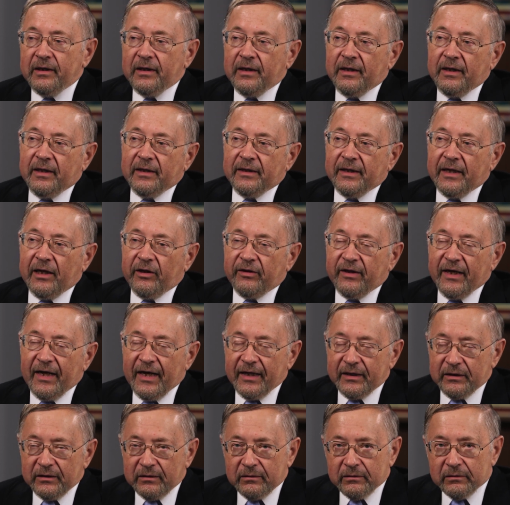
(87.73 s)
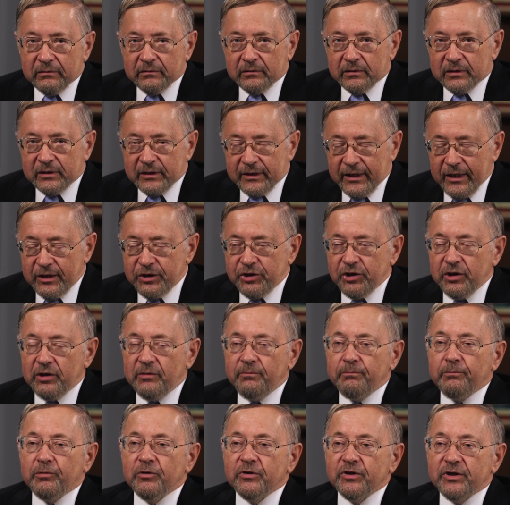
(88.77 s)
Right. Now that
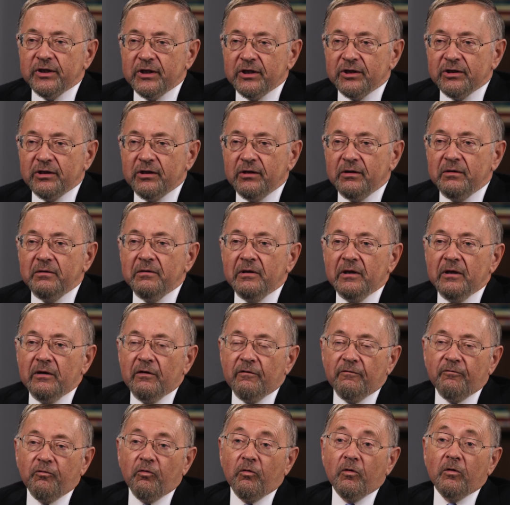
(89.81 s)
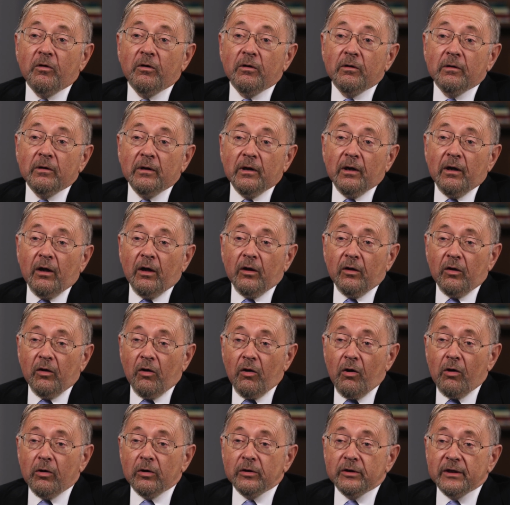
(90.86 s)
tension persisted for a
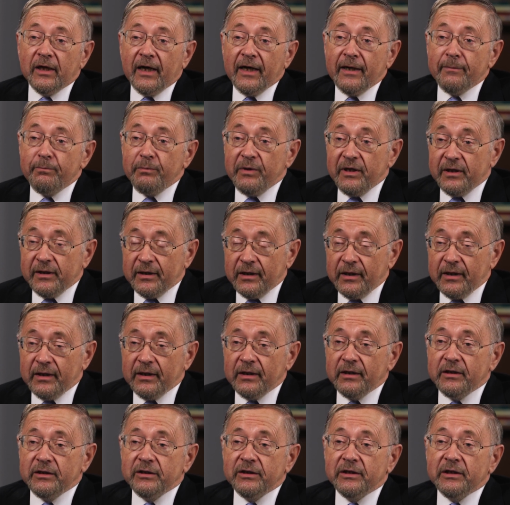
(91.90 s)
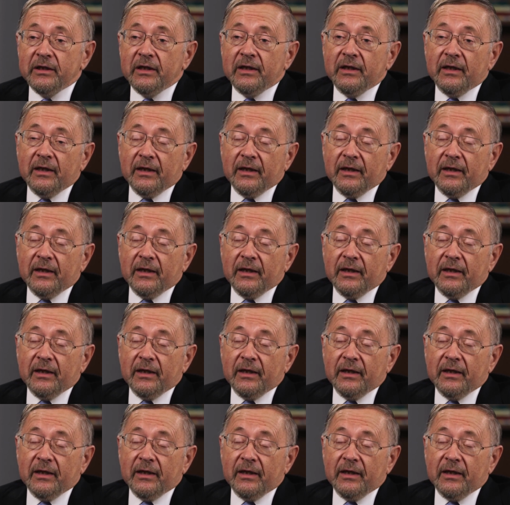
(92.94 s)
long time because